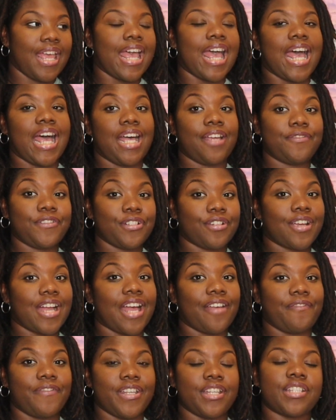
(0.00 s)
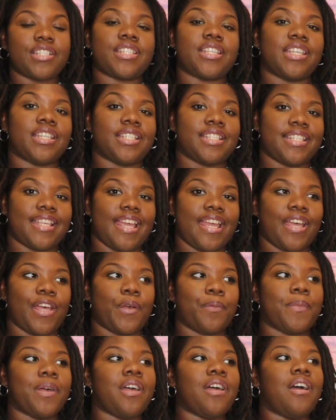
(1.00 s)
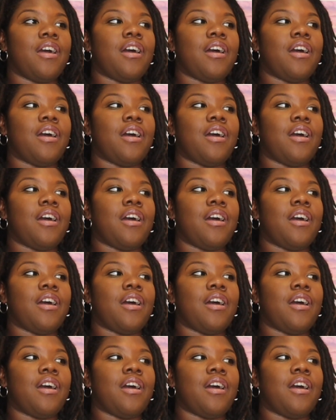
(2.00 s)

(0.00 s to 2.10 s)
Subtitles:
After I finish the exam,